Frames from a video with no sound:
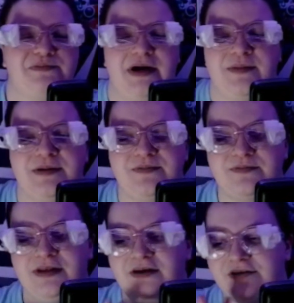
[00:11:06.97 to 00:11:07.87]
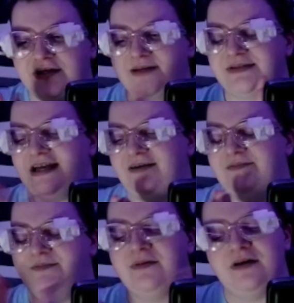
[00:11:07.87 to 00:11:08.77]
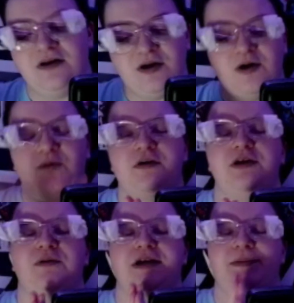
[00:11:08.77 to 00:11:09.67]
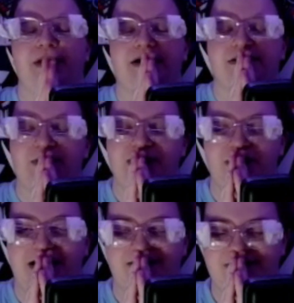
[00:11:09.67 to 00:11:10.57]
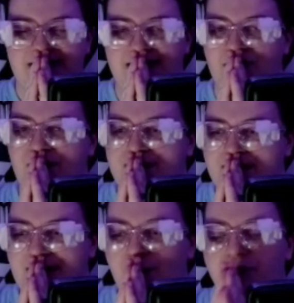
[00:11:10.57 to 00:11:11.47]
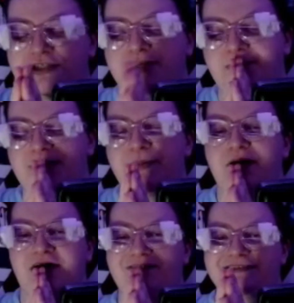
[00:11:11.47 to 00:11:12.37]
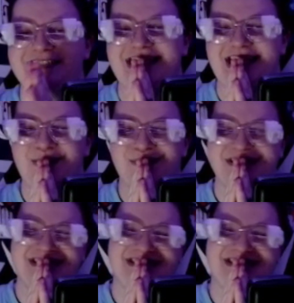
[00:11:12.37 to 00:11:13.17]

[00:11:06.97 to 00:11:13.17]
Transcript: might play other games. I really want to get back into Minecraft. I will. I was gonna play Minecraft today, but I...